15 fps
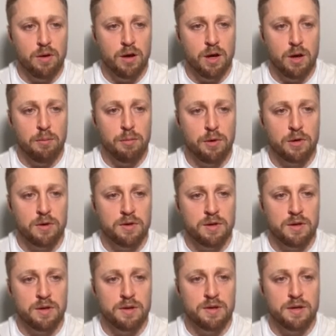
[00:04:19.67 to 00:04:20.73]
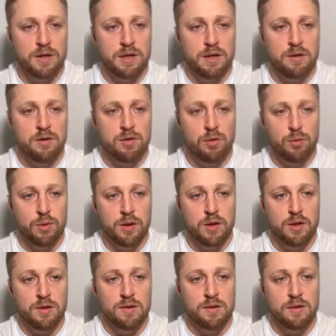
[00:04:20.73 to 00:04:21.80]
epochs. It's three. So
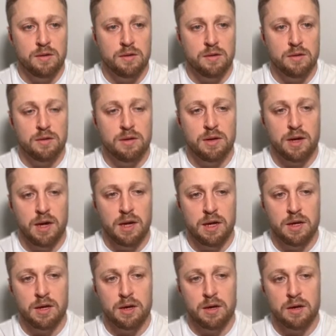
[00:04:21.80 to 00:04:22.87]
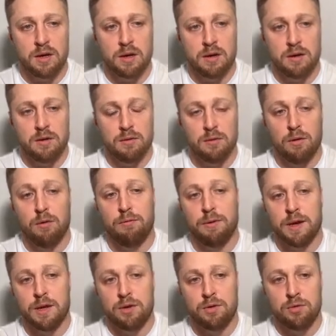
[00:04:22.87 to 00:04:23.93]
we train or
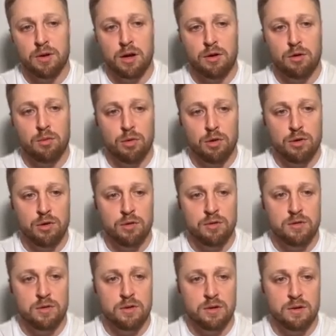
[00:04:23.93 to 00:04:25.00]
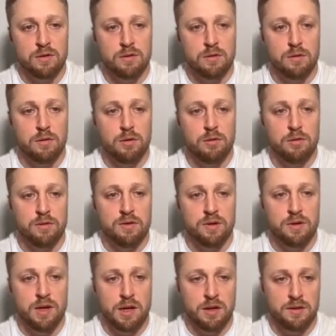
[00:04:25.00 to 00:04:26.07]
fine-tune our models on the
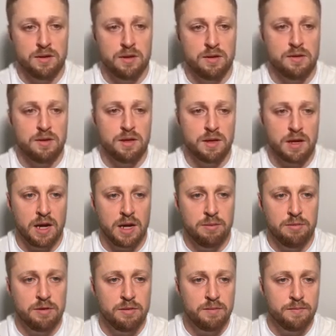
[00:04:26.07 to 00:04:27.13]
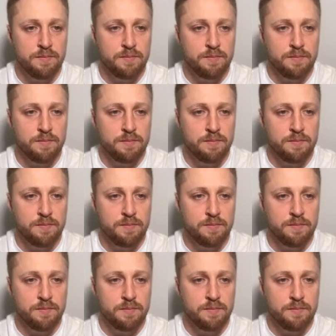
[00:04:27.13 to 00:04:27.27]
dataset 3 times.